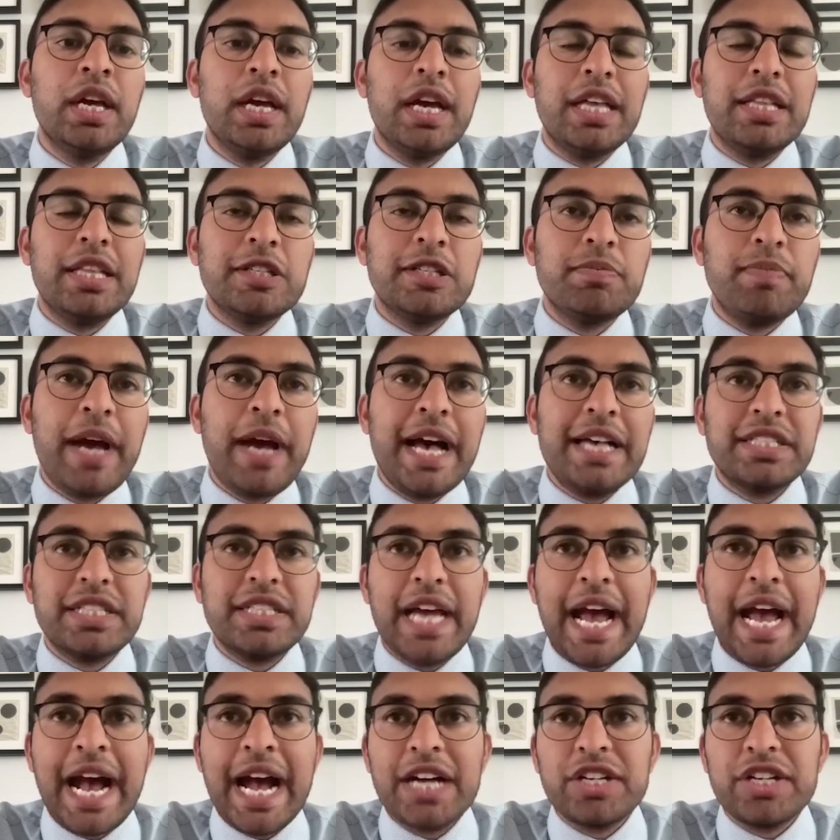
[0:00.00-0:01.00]
And this past
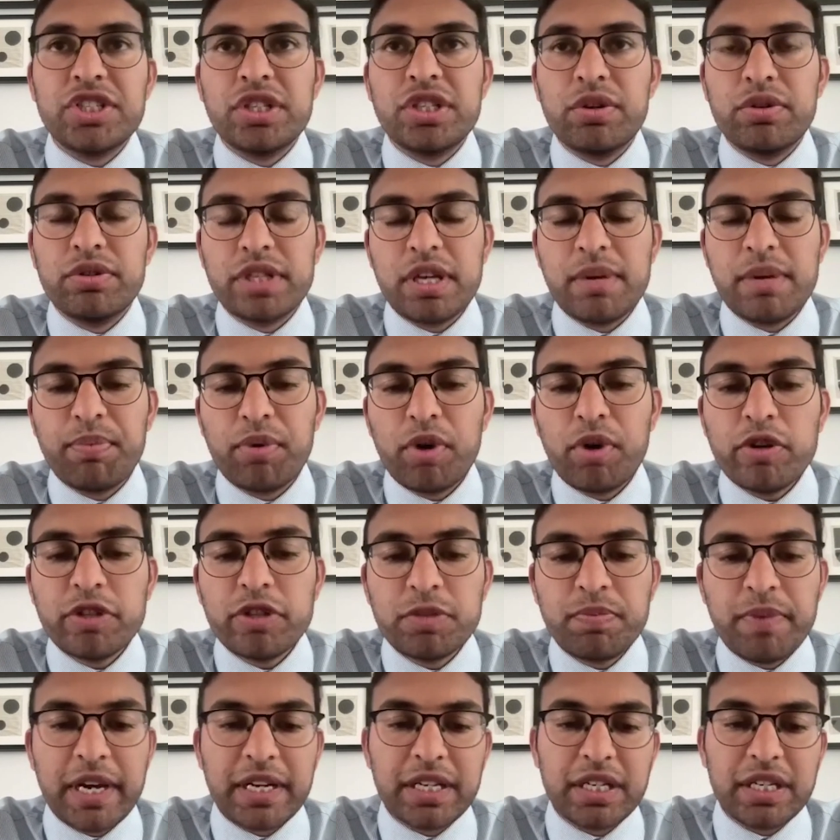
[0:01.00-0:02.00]
ASH, there was a
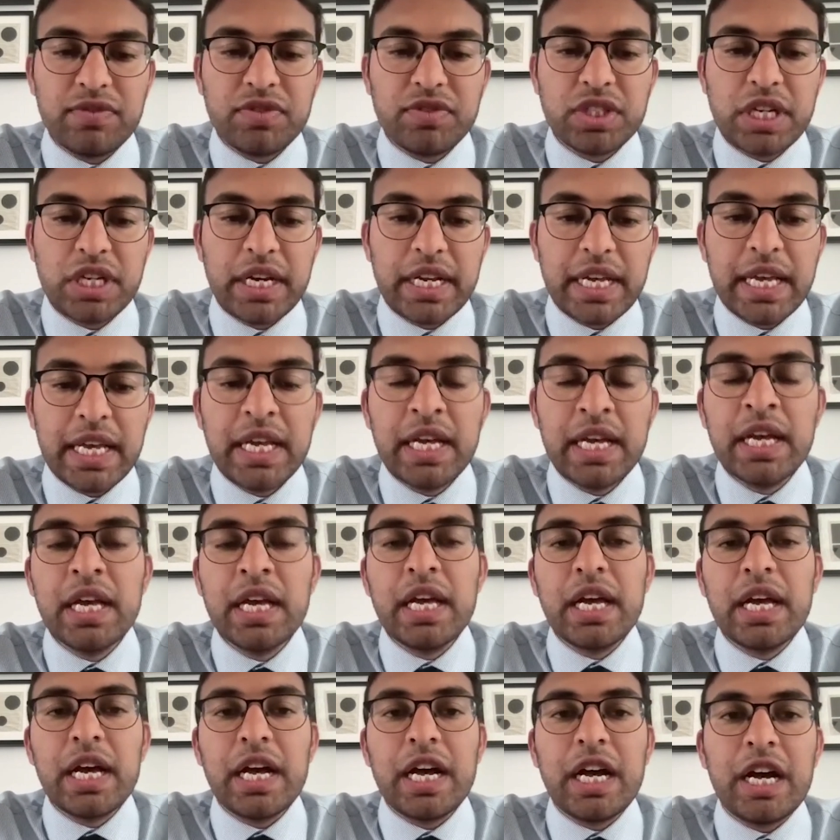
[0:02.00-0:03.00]
prospective study
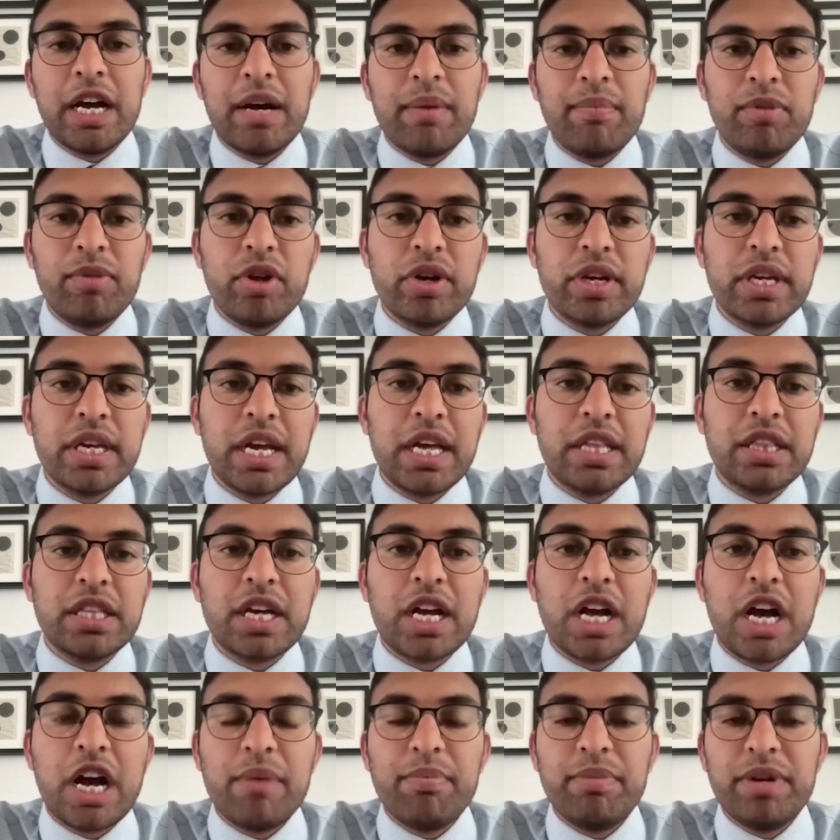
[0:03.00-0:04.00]
um, looking at
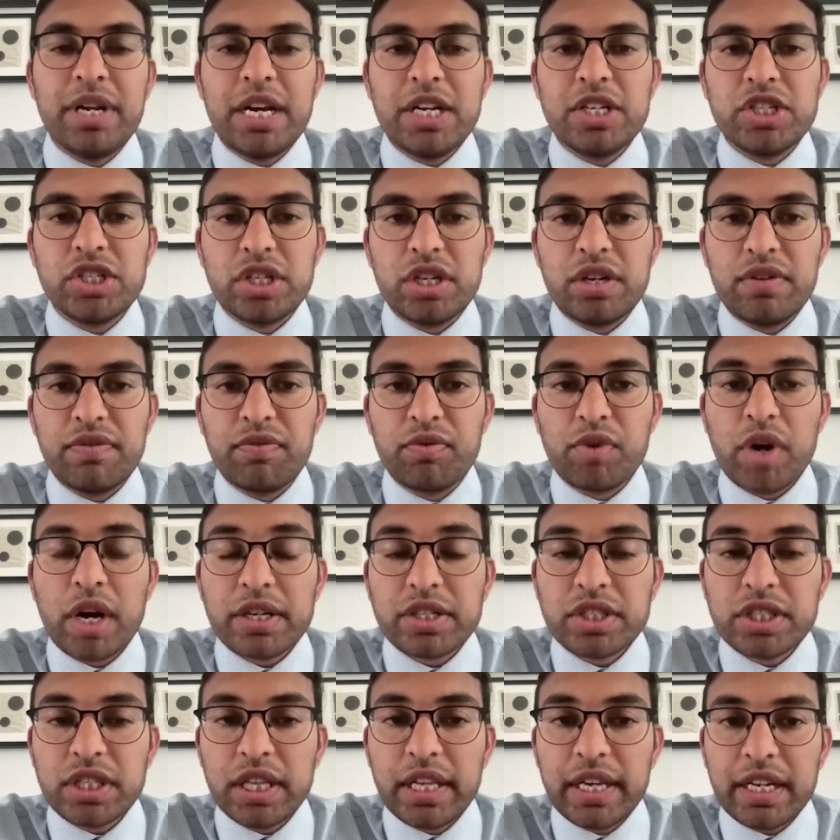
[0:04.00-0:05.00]
the combination of
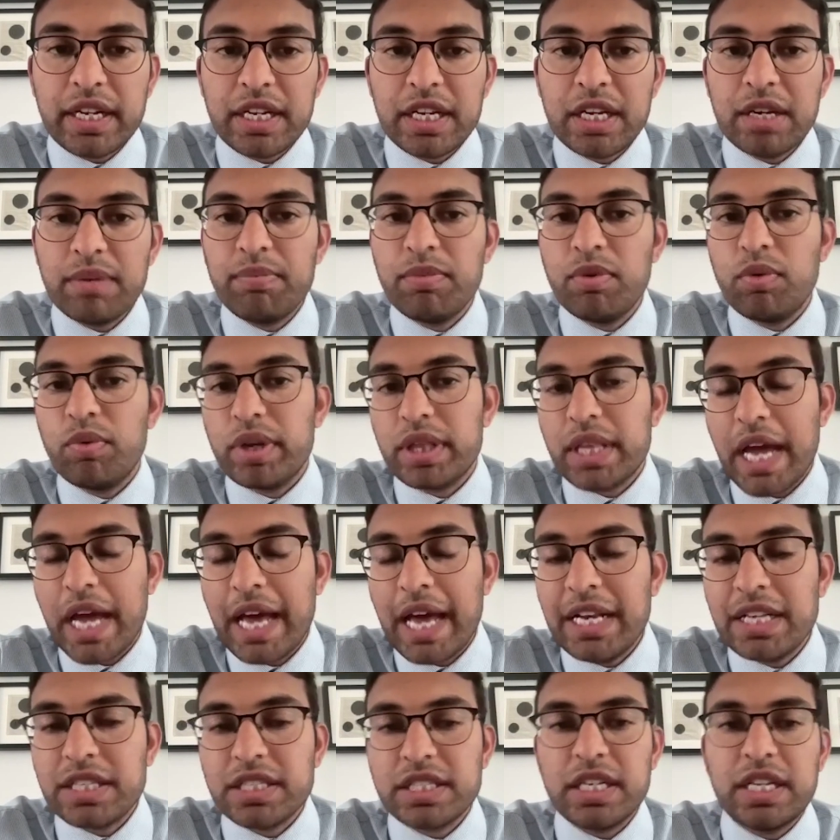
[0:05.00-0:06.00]
ruxolitinib with
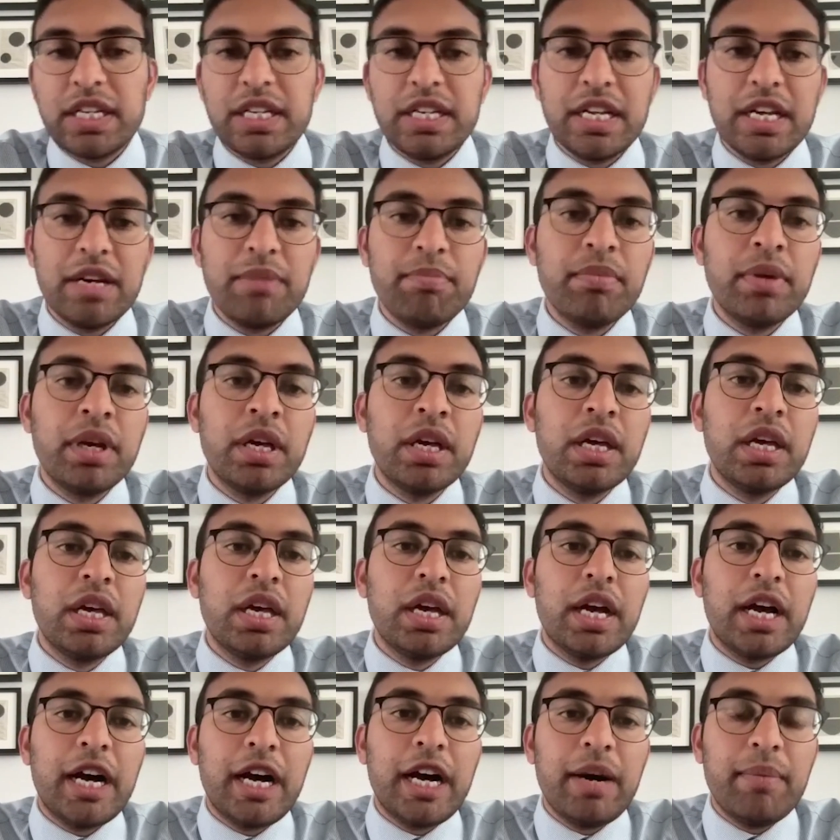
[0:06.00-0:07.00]
enasidenib
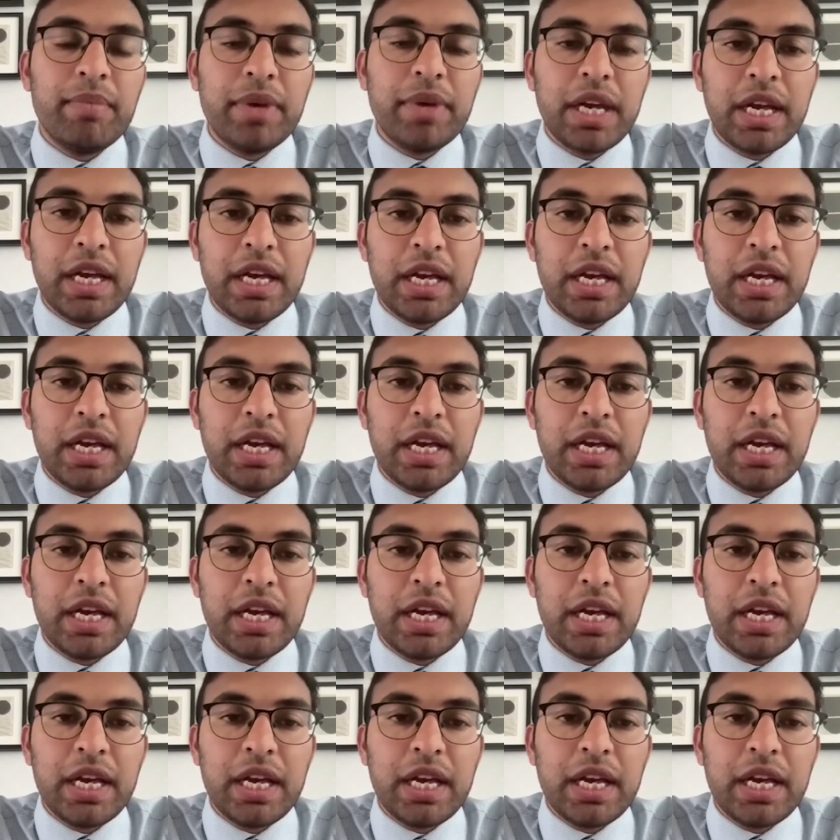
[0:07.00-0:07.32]
um,